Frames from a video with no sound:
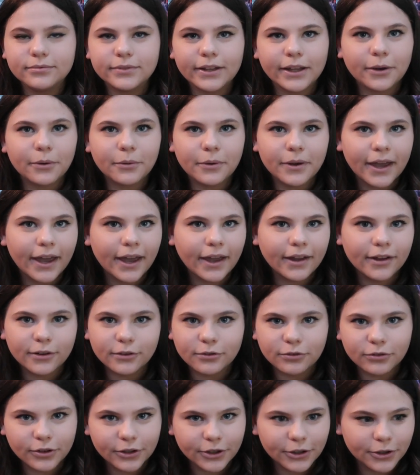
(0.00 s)
okay,
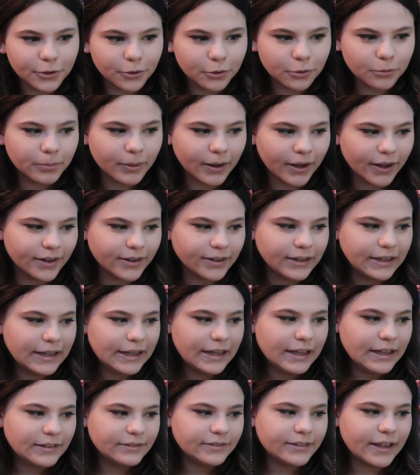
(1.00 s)
good for you, but
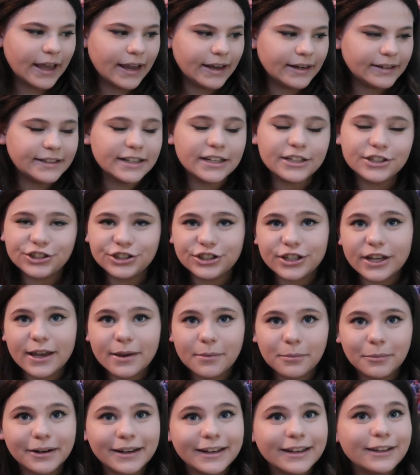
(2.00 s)
they ditched
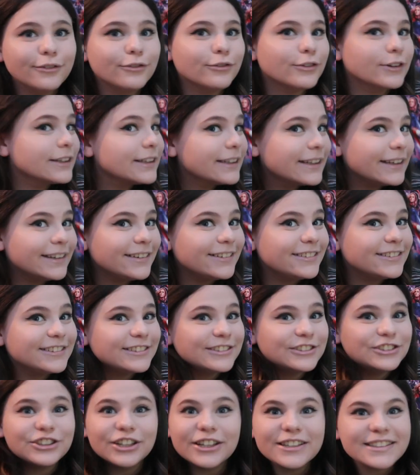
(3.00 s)
him when he really
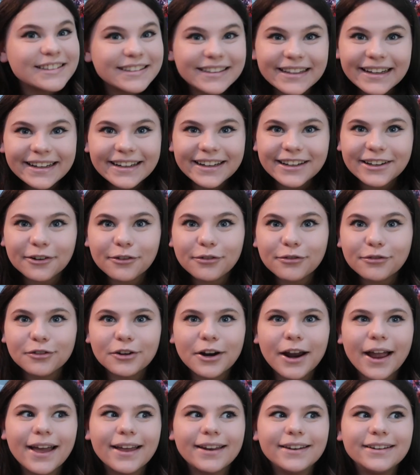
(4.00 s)
just needed a
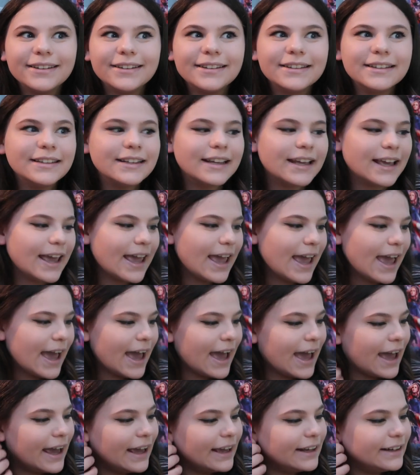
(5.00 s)
friend,
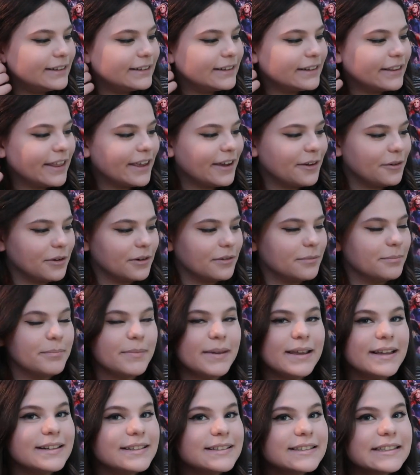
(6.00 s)
and they were
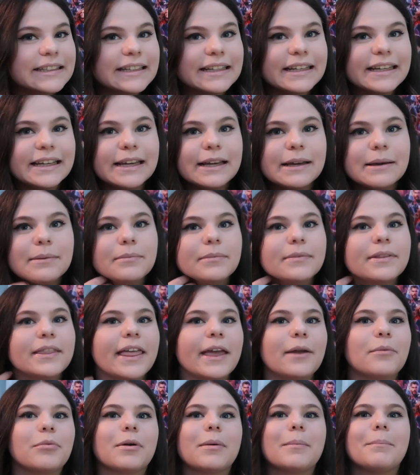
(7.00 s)
mean to him.
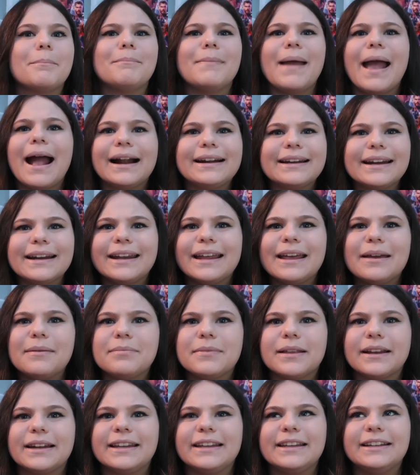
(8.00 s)
They were mad at
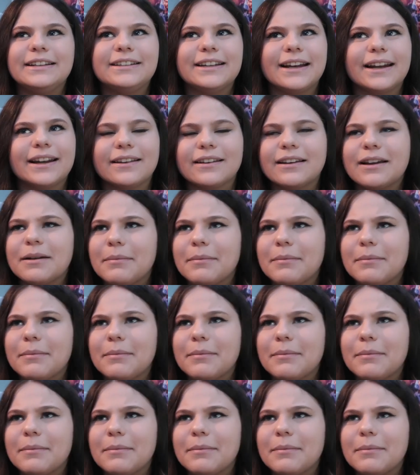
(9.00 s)
him that he didn't